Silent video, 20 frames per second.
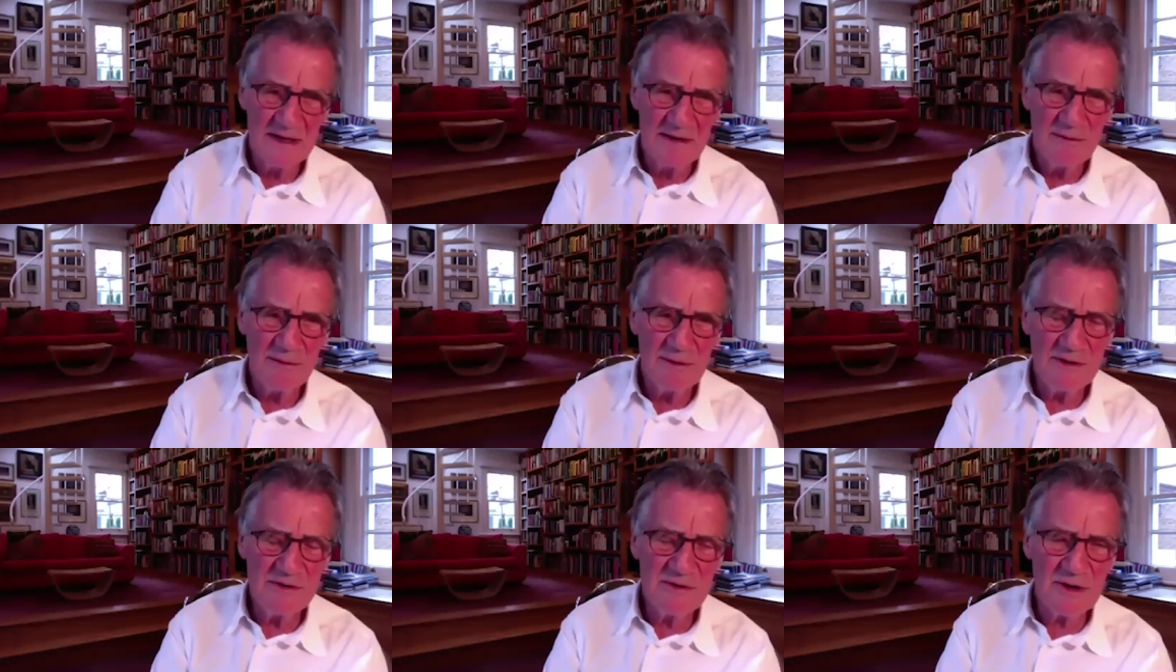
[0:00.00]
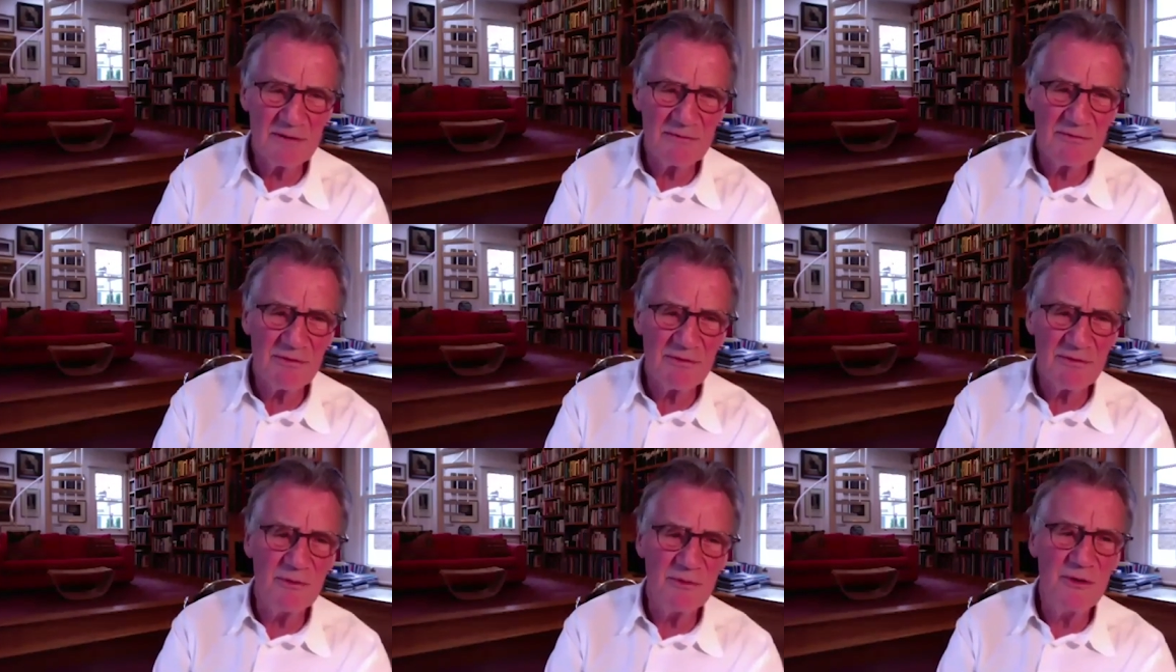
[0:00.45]
We took it
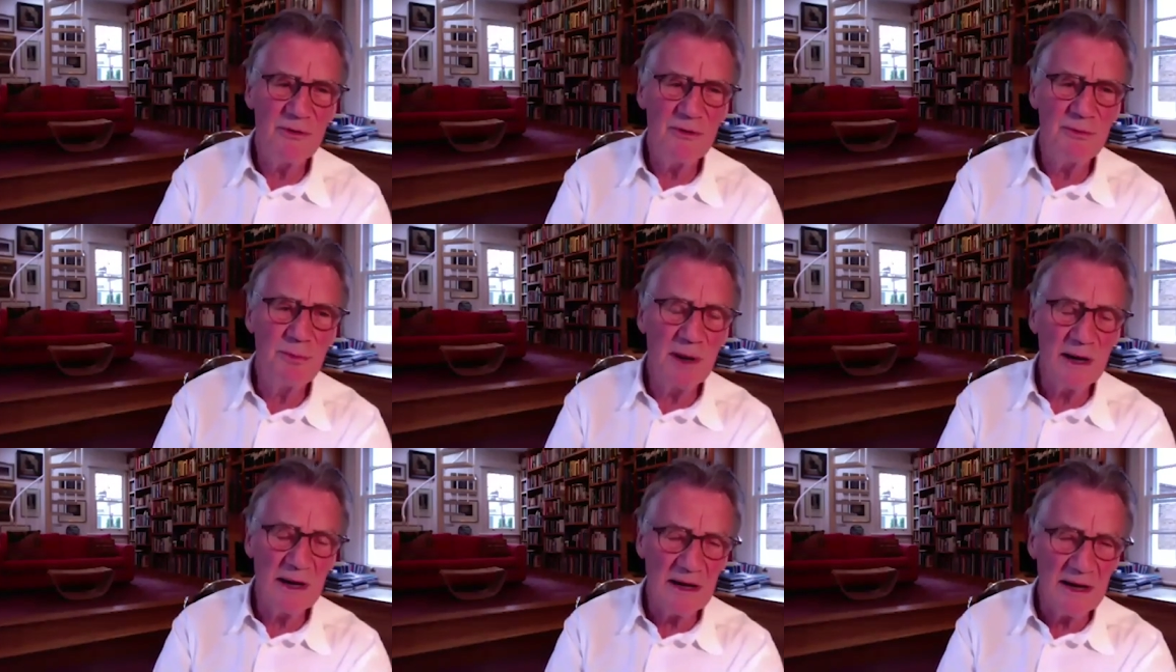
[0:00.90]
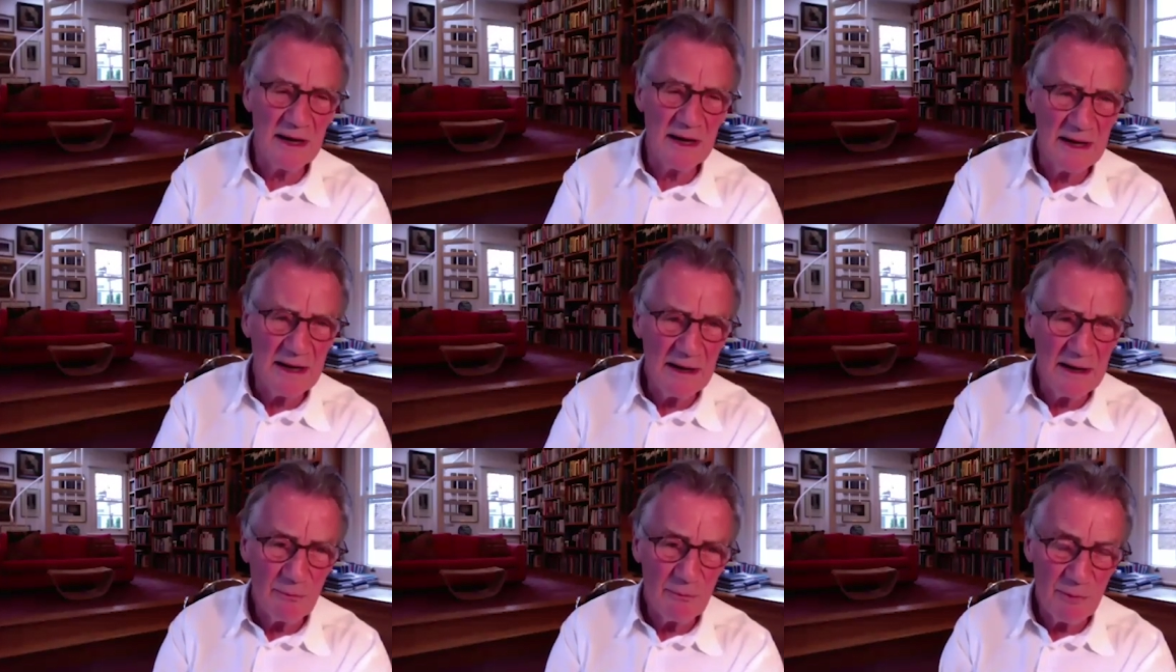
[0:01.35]
from
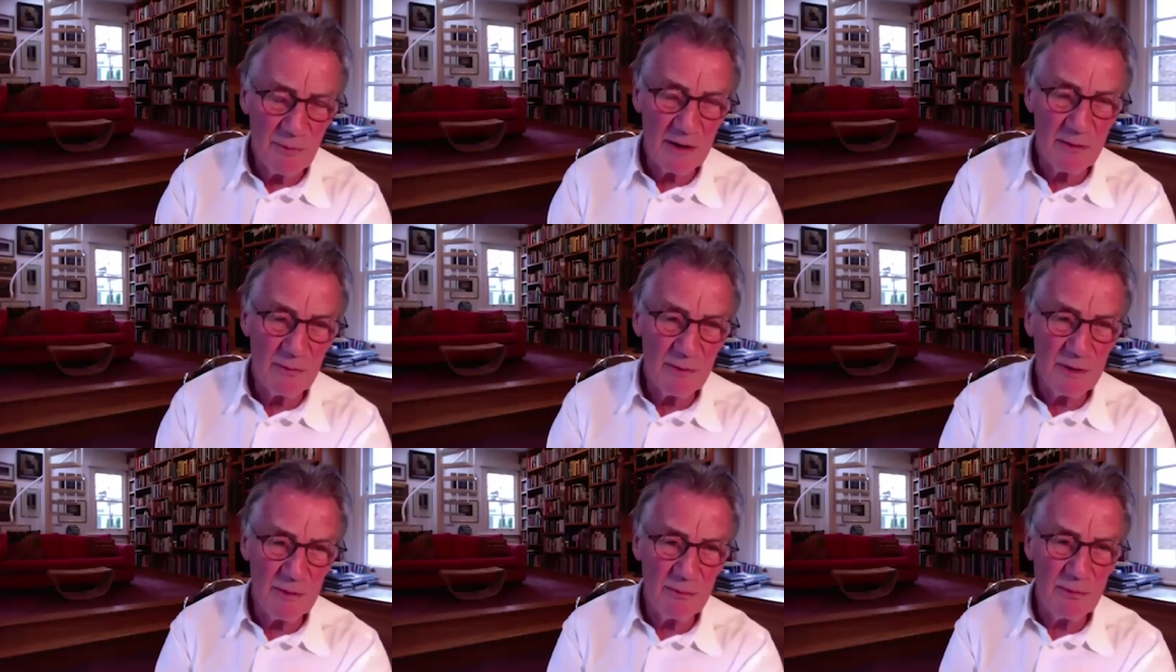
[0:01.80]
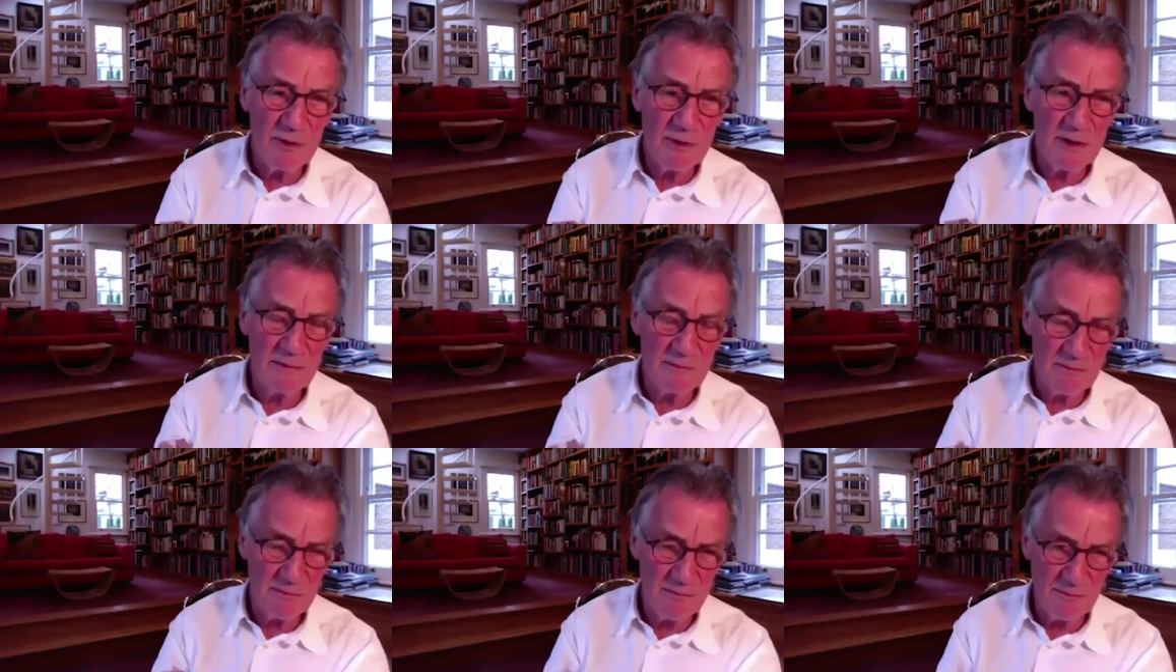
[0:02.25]
Dubai, where we
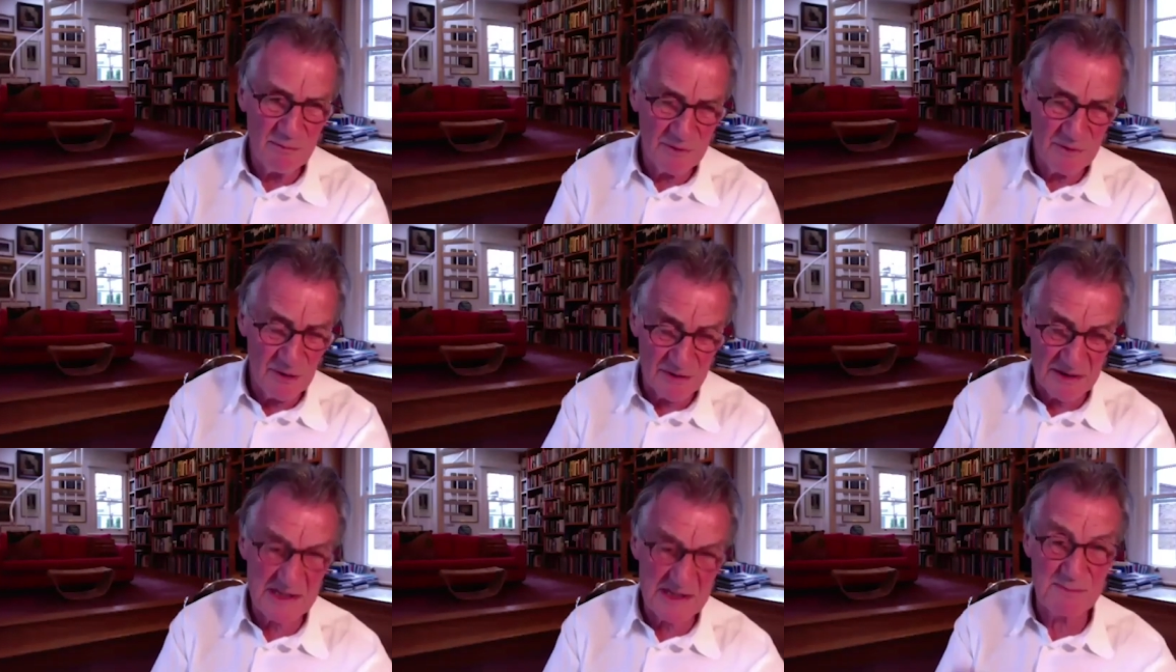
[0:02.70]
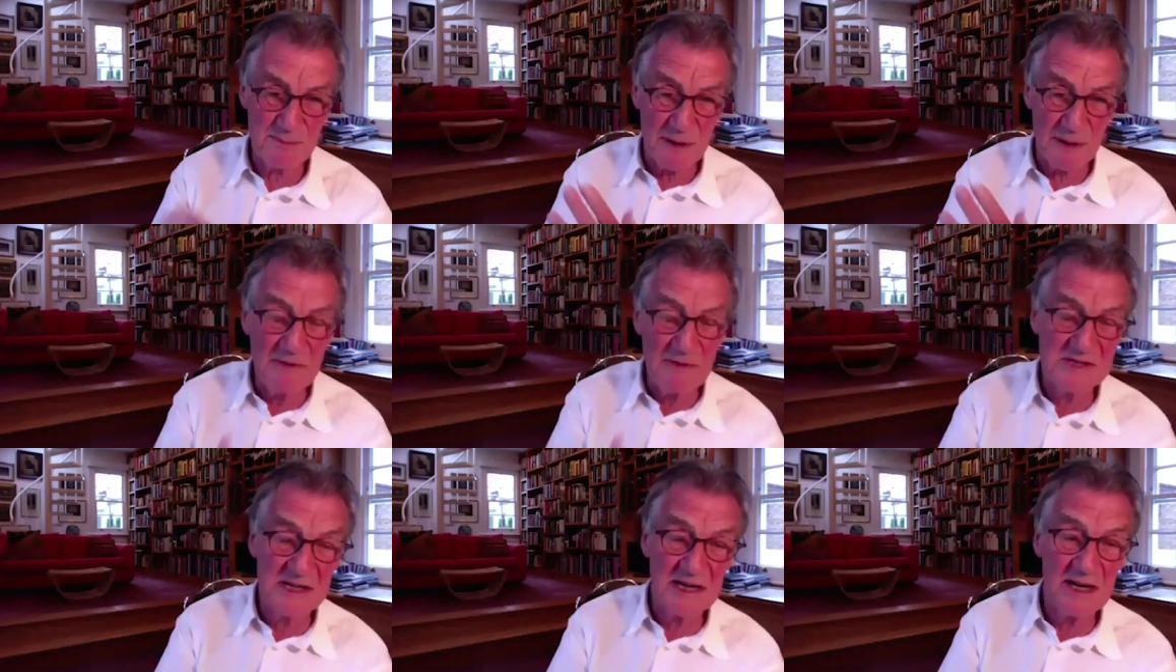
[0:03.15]
were not
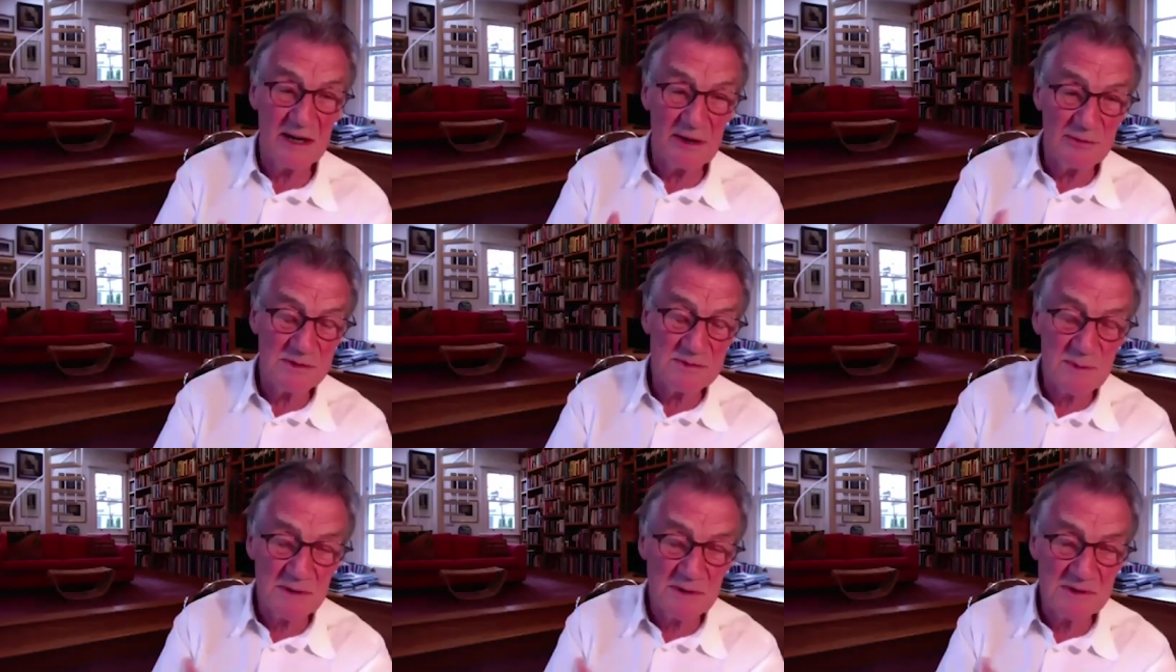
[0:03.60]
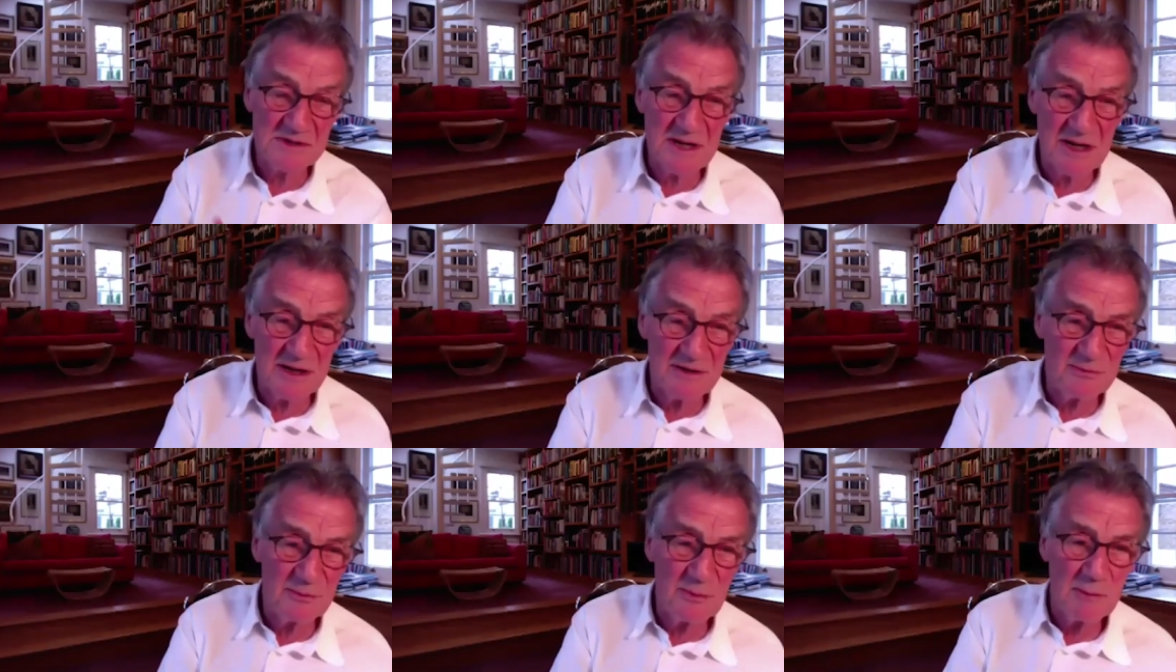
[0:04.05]
supposed to go, we were supposed to
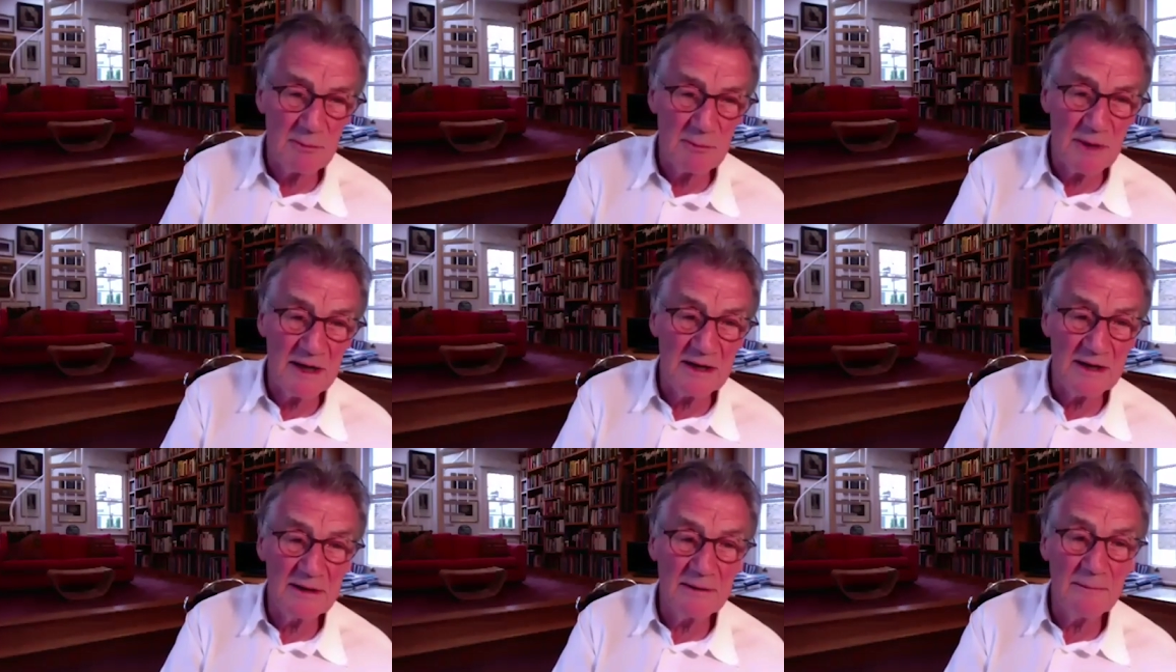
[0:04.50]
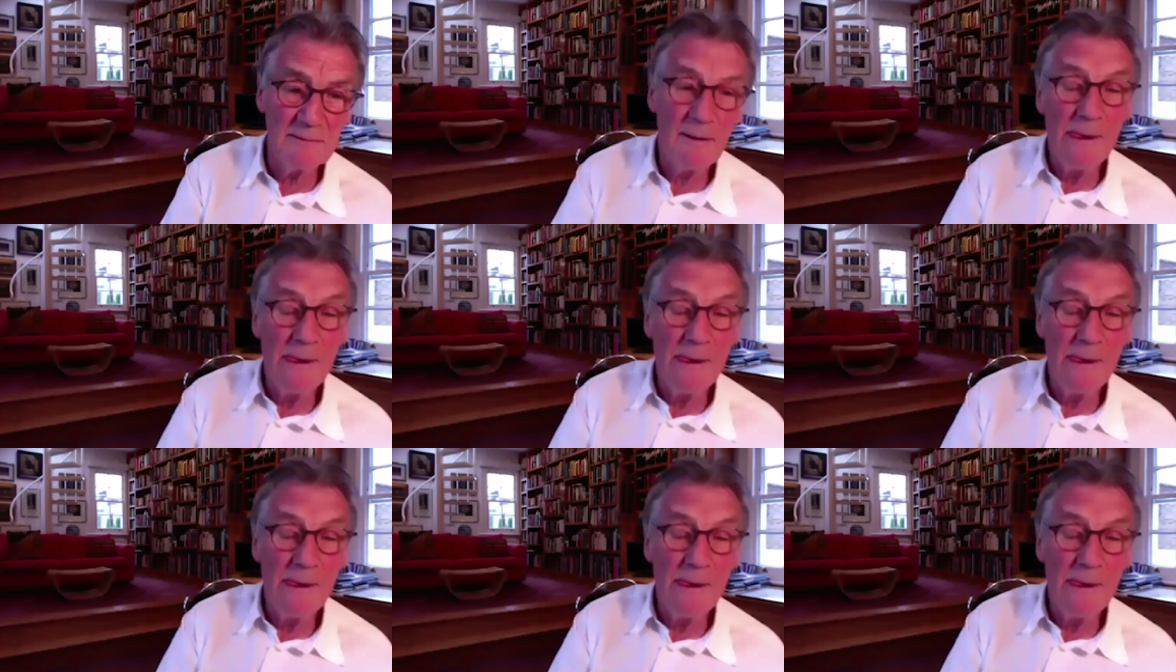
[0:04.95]
go from Oman,